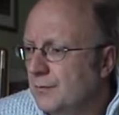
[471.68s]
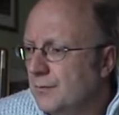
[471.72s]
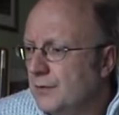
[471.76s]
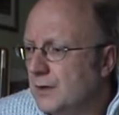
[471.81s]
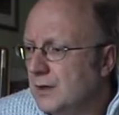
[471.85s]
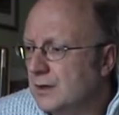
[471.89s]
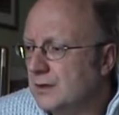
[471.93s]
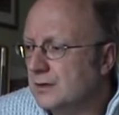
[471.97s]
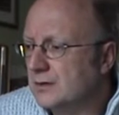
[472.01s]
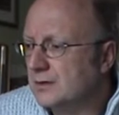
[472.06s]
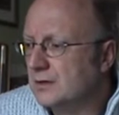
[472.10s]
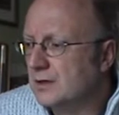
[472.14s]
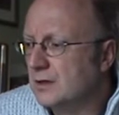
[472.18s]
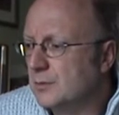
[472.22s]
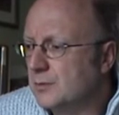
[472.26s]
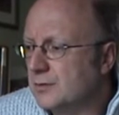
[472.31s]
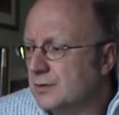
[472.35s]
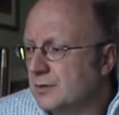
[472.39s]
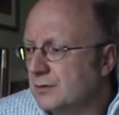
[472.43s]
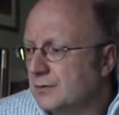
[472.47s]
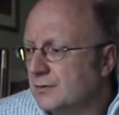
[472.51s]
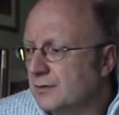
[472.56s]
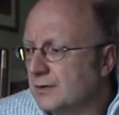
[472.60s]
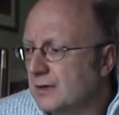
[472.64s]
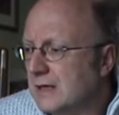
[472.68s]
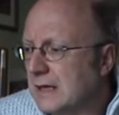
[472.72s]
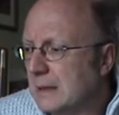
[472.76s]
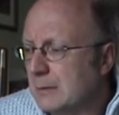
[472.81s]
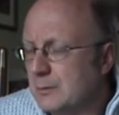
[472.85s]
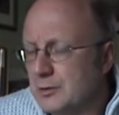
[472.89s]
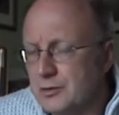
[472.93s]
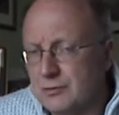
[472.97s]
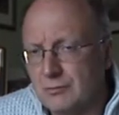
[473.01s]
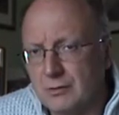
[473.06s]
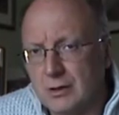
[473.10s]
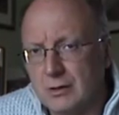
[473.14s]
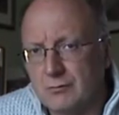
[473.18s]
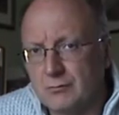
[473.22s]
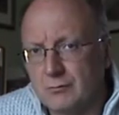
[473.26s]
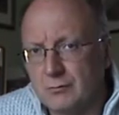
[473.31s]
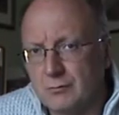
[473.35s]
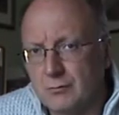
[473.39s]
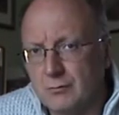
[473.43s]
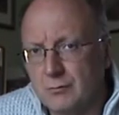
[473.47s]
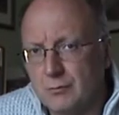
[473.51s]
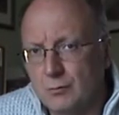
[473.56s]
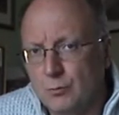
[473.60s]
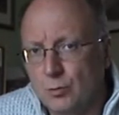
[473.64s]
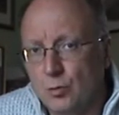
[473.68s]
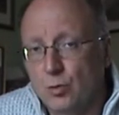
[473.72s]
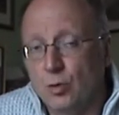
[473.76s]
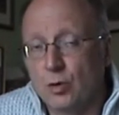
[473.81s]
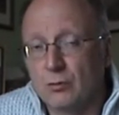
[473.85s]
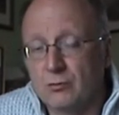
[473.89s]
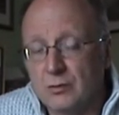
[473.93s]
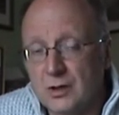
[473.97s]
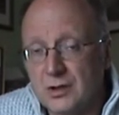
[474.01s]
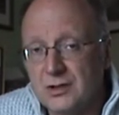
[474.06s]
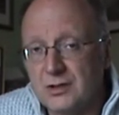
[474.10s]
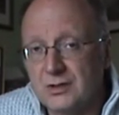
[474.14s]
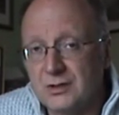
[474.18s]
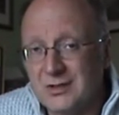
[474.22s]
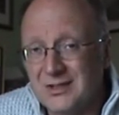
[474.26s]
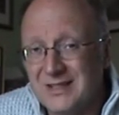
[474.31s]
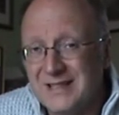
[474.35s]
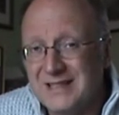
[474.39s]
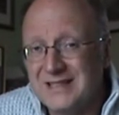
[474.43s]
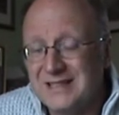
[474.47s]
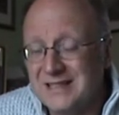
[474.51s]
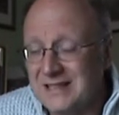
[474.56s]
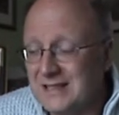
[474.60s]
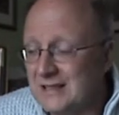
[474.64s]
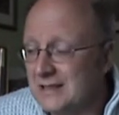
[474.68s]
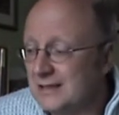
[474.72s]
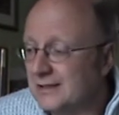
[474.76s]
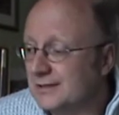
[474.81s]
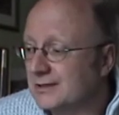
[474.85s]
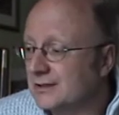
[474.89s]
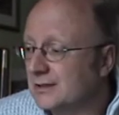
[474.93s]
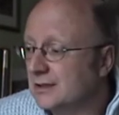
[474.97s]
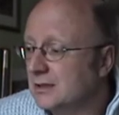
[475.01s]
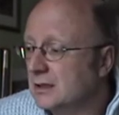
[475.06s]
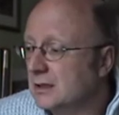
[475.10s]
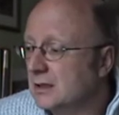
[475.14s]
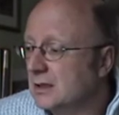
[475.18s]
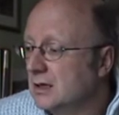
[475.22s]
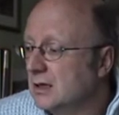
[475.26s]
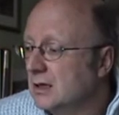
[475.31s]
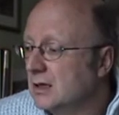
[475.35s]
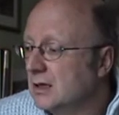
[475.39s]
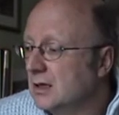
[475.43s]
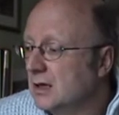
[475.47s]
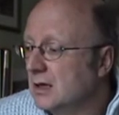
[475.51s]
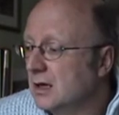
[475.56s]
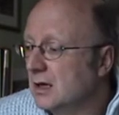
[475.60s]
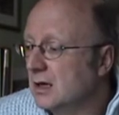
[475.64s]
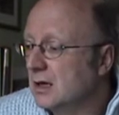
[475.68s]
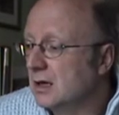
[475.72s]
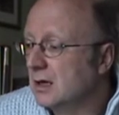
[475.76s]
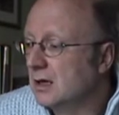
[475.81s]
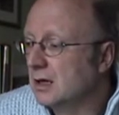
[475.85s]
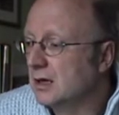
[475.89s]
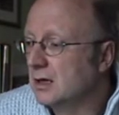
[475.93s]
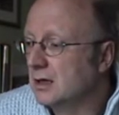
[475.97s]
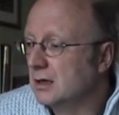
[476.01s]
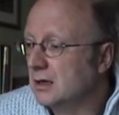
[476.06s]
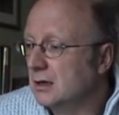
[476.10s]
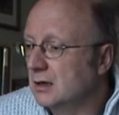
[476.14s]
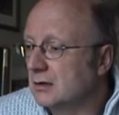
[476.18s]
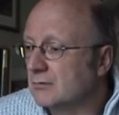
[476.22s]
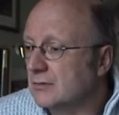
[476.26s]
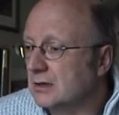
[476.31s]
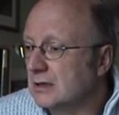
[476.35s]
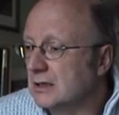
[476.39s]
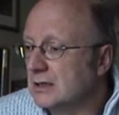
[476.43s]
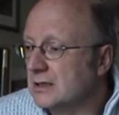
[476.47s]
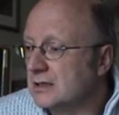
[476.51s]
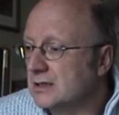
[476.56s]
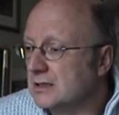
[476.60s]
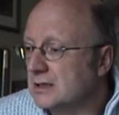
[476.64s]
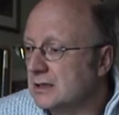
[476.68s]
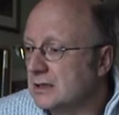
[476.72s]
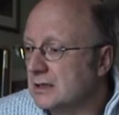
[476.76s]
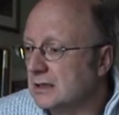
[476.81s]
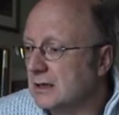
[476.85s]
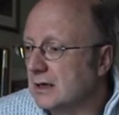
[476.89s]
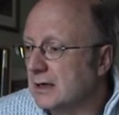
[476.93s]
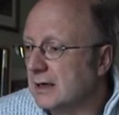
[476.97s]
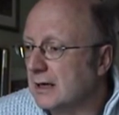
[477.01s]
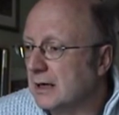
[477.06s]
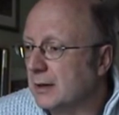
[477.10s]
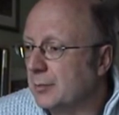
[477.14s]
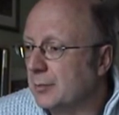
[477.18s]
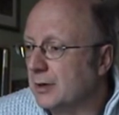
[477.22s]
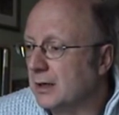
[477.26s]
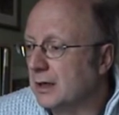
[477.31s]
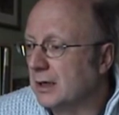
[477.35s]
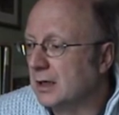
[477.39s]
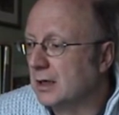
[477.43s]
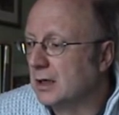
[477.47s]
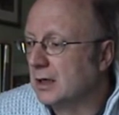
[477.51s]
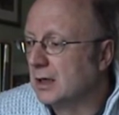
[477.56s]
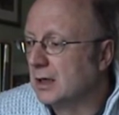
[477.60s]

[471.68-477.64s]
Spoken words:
in terms of capturing more Russian cities, I can't really see that happening.